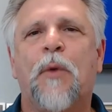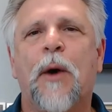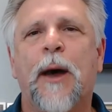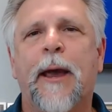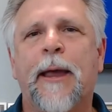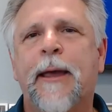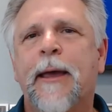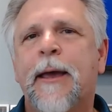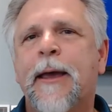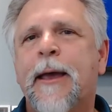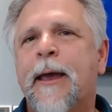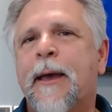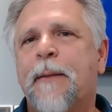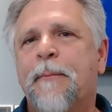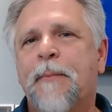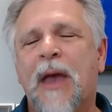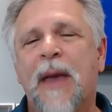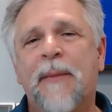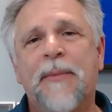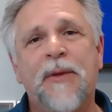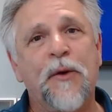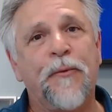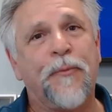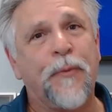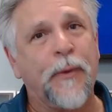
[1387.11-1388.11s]
way.
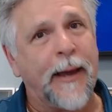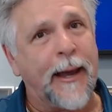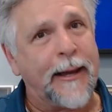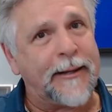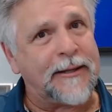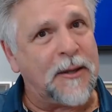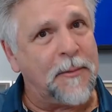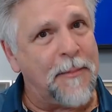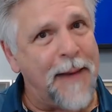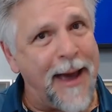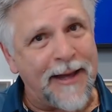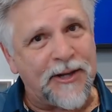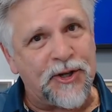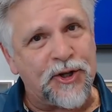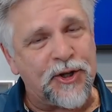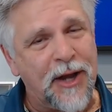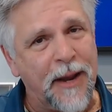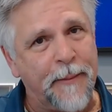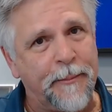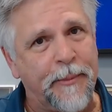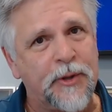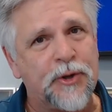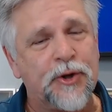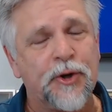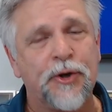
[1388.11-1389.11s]
Maybe you forget to match
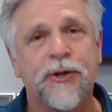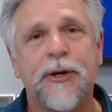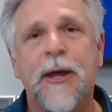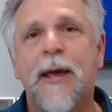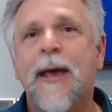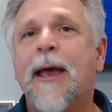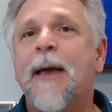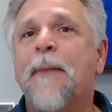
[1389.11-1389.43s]
temperatures.